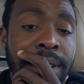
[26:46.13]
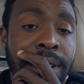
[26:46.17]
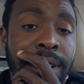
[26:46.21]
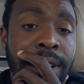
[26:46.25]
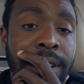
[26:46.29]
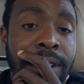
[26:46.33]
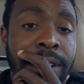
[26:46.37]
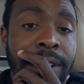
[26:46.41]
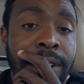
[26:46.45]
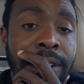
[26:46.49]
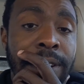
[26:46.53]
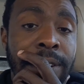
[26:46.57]

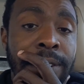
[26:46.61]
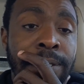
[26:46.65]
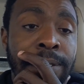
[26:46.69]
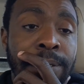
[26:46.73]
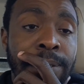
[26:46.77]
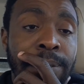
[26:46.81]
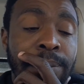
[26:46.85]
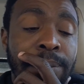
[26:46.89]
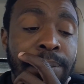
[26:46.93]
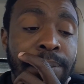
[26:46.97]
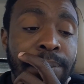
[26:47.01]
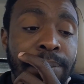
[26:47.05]
You know,
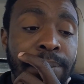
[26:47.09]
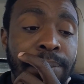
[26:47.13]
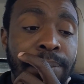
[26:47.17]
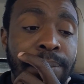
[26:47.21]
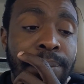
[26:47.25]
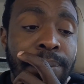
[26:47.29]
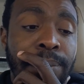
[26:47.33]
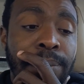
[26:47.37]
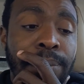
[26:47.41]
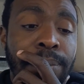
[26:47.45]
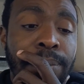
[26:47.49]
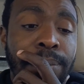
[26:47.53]

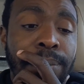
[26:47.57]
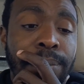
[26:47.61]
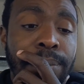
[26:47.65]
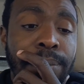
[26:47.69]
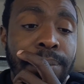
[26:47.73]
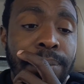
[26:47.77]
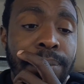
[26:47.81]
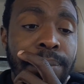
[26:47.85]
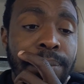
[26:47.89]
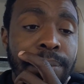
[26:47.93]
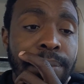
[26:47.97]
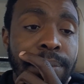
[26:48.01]

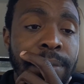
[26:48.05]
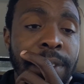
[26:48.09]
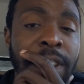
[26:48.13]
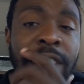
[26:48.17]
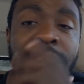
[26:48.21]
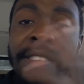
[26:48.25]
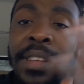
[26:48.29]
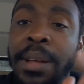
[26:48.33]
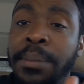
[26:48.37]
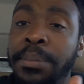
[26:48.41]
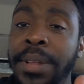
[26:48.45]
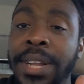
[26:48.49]

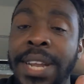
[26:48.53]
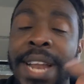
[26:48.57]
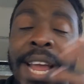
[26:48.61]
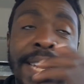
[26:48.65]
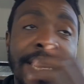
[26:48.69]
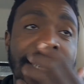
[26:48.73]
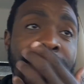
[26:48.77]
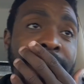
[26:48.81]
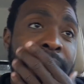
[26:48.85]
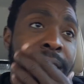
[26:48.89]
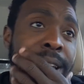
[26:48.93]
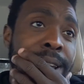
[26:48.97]
something
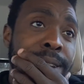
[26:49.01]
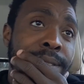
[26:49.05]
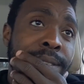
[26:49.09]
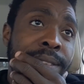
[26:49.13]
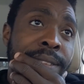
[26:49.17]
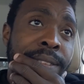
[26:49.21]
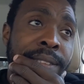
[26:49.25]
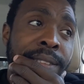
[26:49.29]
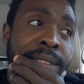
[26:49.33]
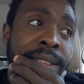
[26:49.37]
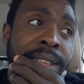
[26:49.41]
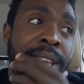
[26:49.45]
like that.
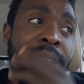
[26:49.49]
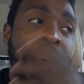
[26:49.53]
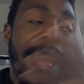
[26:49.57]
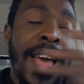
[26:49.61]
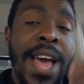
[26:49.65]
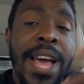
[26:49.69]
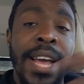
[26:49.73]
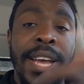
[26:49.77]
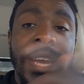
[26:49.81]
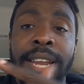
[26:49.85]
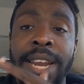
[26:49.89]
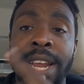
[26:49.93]

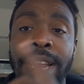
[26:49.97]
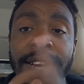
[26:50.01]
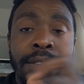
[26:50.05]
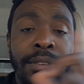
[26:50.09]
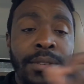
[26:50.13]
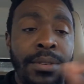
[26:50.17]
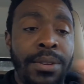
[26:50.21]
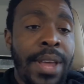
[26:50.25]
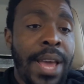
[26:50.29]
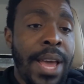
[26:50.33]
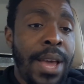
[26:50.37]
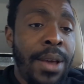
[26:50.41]
How can I
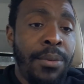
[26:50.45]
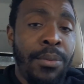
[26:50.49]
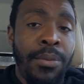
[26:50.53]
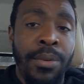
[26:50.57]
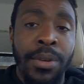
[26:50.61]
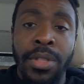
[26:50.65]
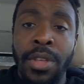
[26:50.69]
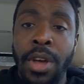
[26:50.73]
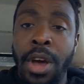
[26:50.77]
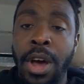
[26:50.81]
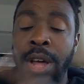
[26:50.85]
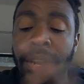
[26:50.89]
do that
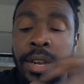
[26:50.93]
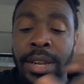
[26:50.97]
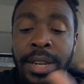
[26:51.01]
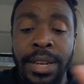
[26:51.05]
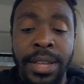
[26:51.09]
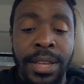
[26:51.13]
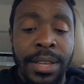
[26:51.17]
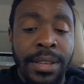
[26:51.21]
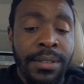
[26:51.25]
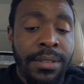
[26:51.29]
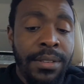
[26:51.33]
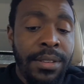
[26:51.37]
with all of
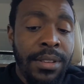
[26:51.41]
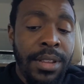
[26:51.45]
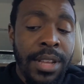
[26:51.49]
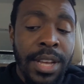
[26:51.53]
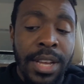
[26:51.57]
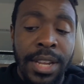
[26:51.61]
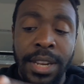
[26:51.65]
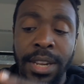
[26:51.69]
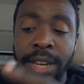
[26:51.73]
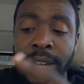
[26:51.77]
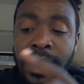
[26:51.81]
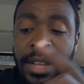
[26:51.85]
this?
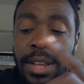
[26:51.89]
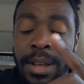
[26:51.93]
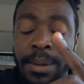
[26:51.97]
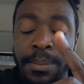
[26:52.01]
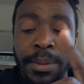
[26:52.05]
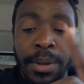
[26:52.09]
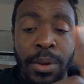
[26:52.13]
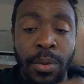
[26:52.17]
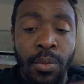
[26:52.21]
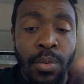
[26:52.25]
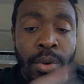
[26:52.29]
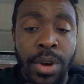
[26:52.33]

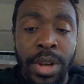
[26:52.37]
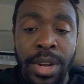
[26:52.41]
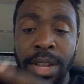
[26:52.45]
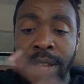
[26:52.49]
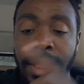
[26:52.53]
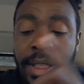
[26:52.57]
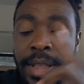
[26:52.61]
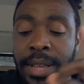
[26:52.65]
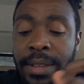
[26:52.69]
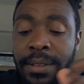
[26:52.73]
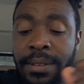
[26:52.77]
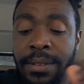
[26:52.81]
One
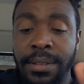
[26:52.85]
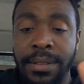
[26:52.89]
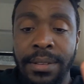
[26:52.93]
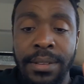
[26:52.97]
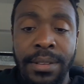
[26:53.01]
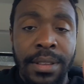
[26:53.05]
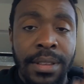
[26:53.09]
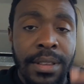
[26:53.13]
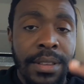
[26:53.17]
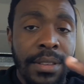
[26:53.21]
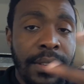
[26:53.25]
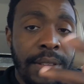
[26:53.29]
of
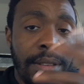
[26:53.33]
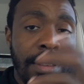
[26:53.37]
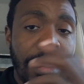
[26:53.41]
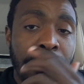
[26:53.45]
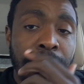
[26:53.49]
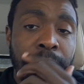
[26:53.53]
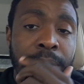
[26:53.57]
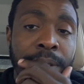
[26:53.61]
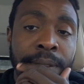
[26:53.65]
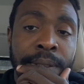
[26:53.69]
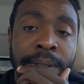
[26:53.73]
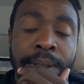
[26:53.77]
this,
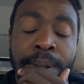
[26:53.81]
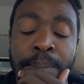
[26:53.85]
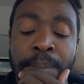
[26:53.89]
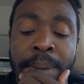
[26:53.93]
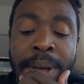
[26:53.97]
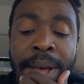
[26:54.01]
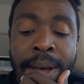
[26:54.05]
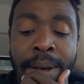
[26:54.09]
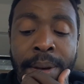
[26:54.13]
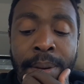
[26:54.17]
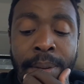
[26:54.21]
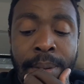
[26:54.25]
something
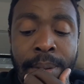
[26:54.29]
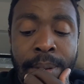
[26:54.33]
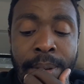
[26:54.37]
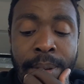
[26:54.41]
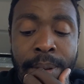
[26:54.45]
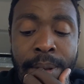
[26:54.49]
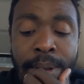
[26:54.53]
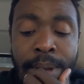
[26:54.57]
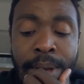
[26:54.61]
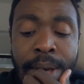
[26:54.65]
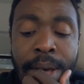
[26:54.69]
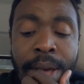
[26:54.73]
somehow.
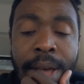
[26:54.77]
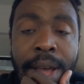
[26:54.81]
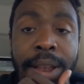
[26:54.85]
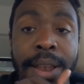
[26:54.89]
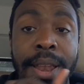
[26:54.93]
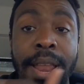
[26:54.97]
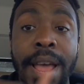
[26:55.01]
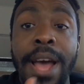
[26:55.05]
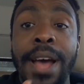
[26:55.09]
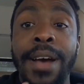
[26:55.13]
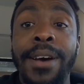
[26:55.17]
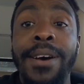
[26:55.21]

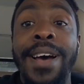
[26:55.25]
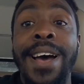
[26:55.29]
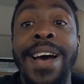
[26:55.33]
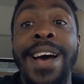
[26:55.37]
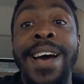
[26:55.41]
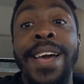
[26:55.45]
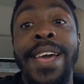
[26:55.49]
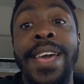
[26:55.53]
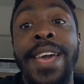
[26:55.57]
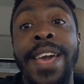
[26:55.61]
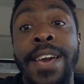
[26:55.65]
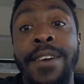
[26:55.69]
Now,
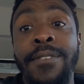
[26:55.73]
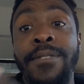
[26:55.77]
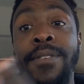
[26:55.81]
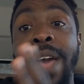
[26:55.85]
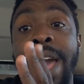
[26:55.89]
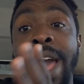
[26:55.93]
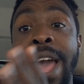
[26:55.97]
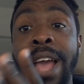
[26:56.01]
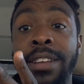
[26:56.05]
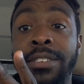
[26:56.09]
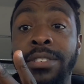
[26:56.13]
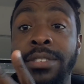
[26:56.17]
I have
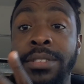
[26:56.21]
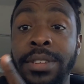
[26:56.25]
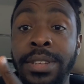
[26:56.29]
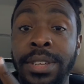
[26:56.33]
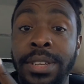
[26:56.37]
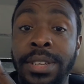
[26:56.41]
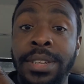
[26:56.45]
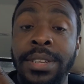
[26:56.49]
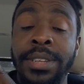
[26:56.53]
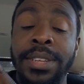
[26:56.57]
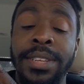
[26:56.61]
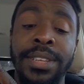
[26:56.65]

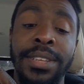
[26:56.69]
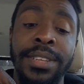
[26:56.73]
actually